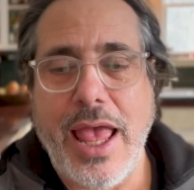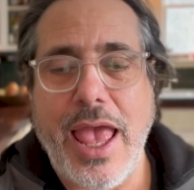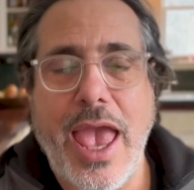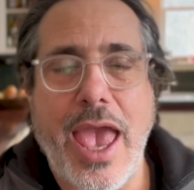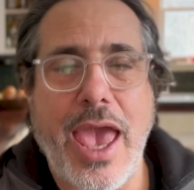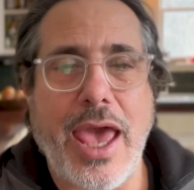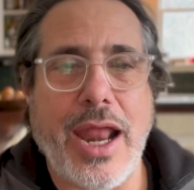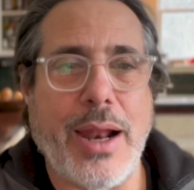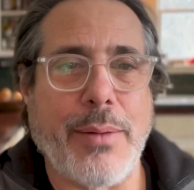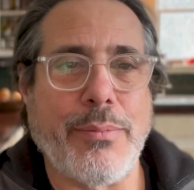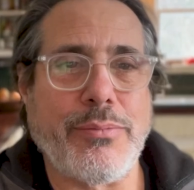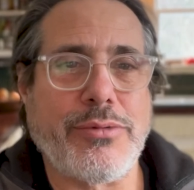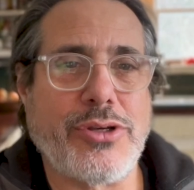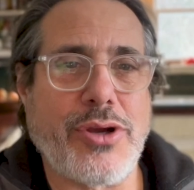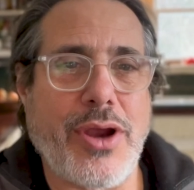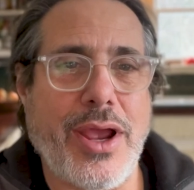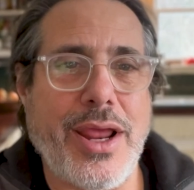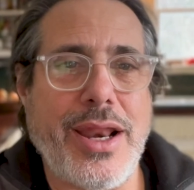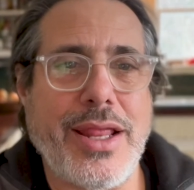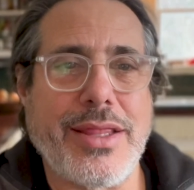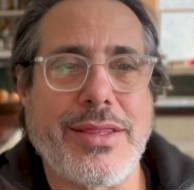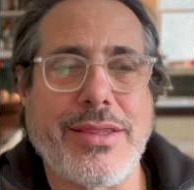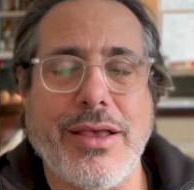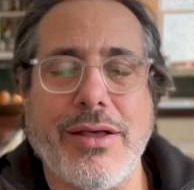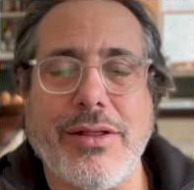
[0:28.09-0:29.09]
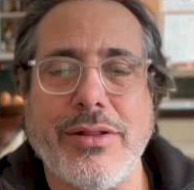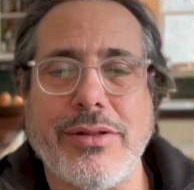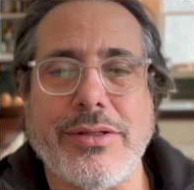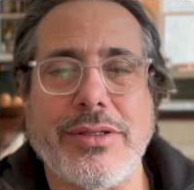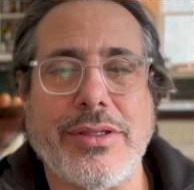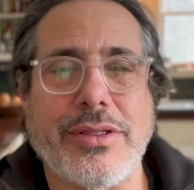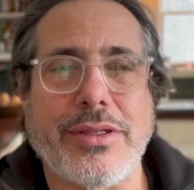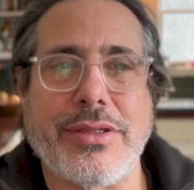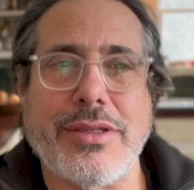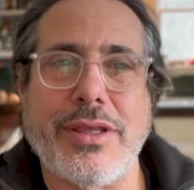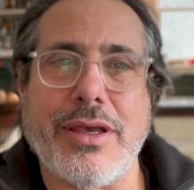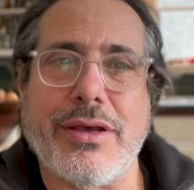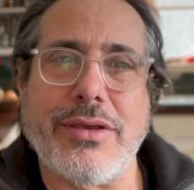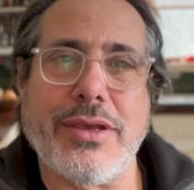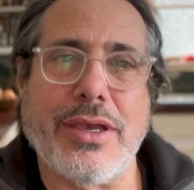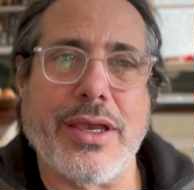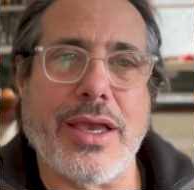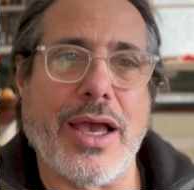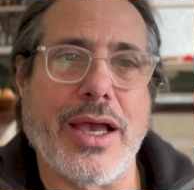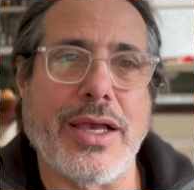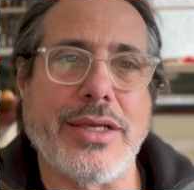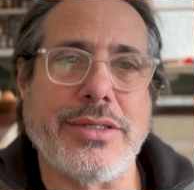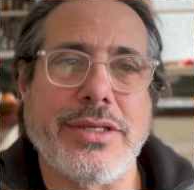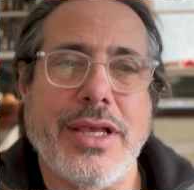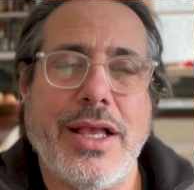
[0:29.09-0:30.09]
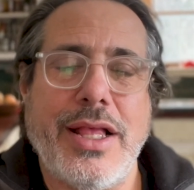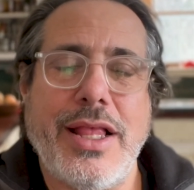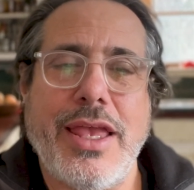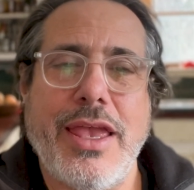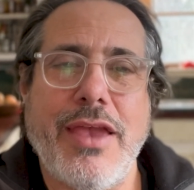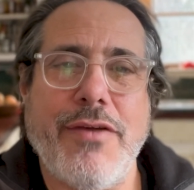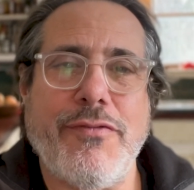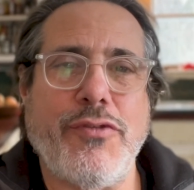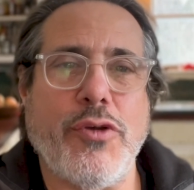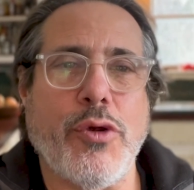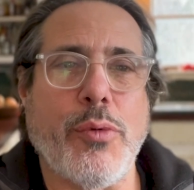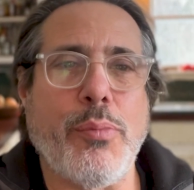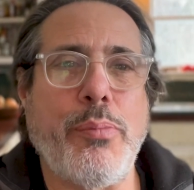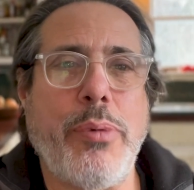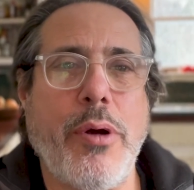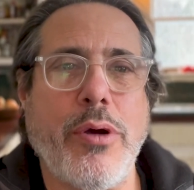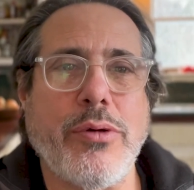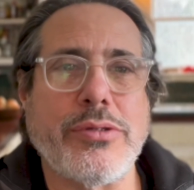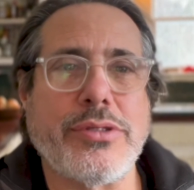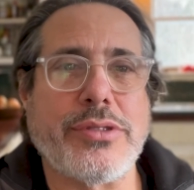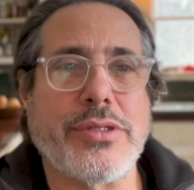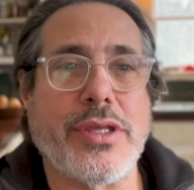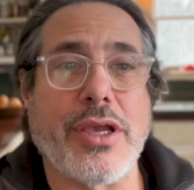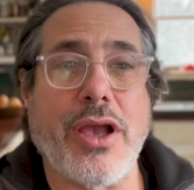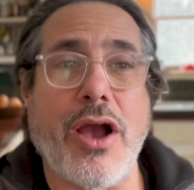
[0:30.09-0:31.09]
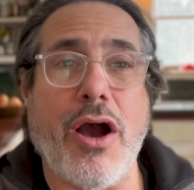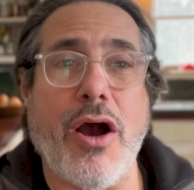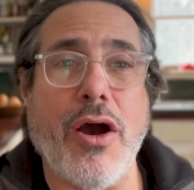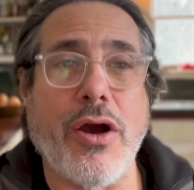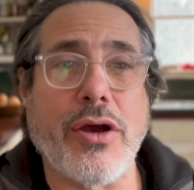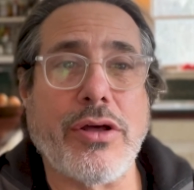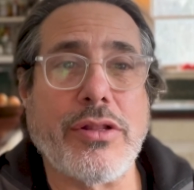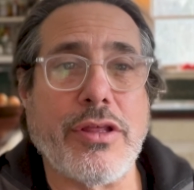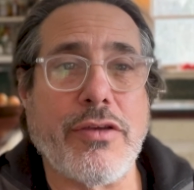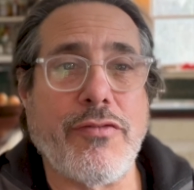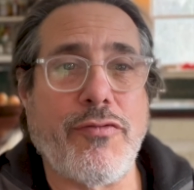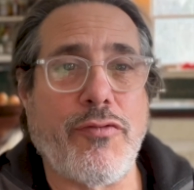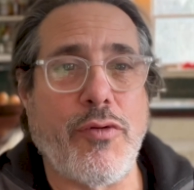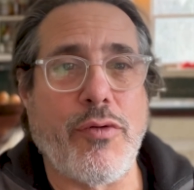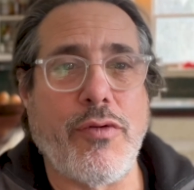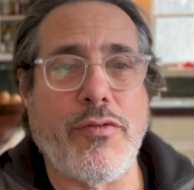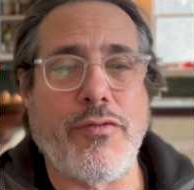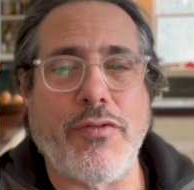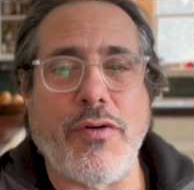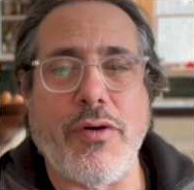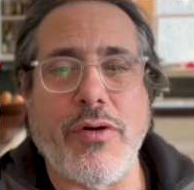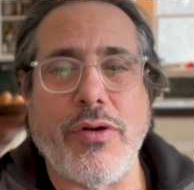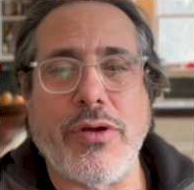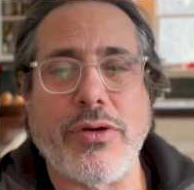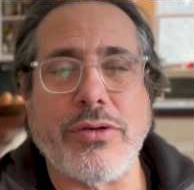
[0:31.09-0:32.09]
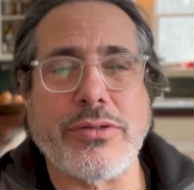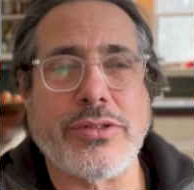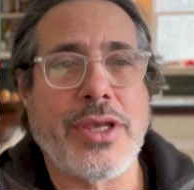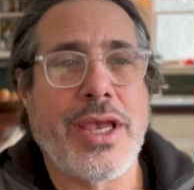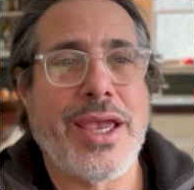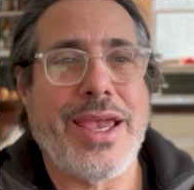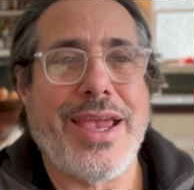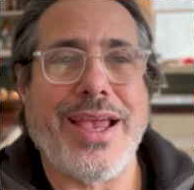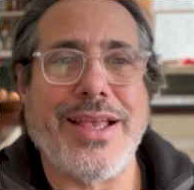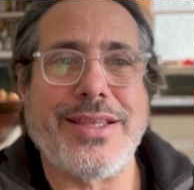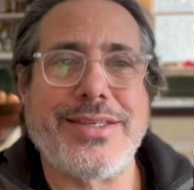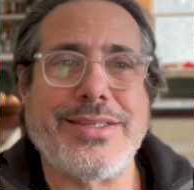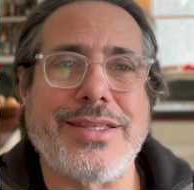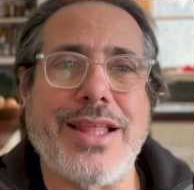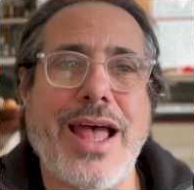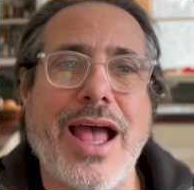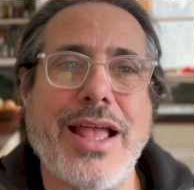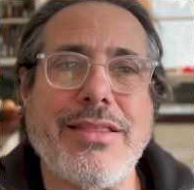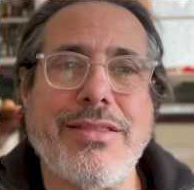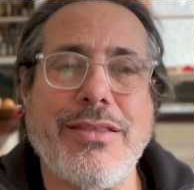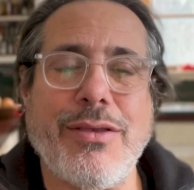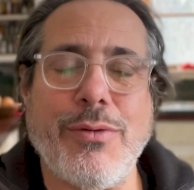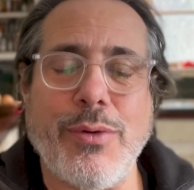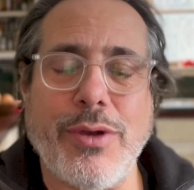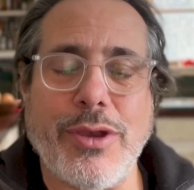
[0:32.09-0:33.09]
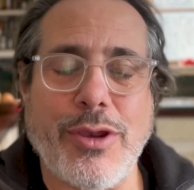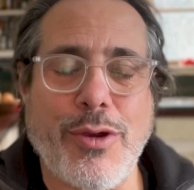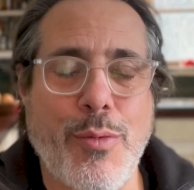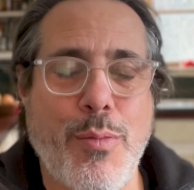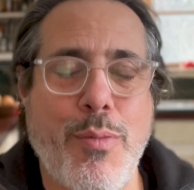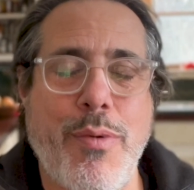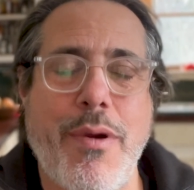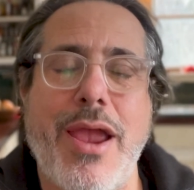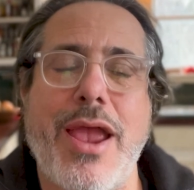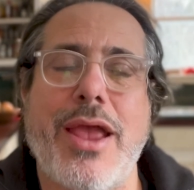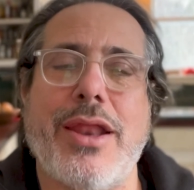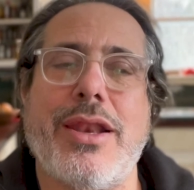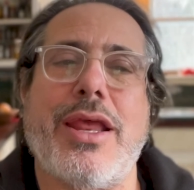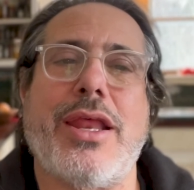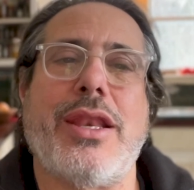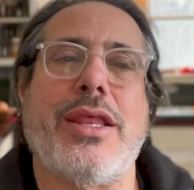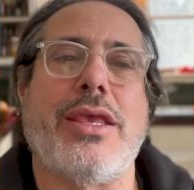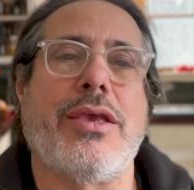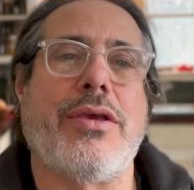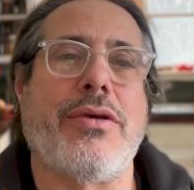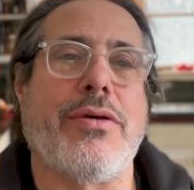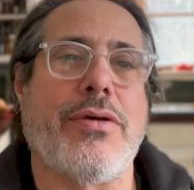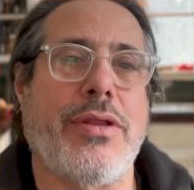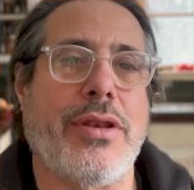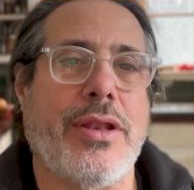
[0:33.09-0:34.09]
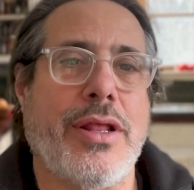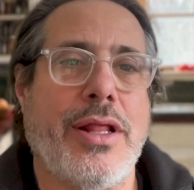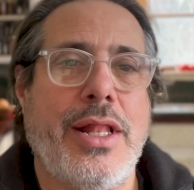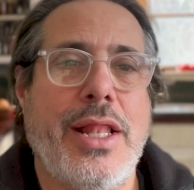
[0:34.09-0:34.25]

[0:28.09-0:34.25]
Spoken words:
And I'm trying to tell you guys, if you're posting ugly food photos, it's not doing your brand any good.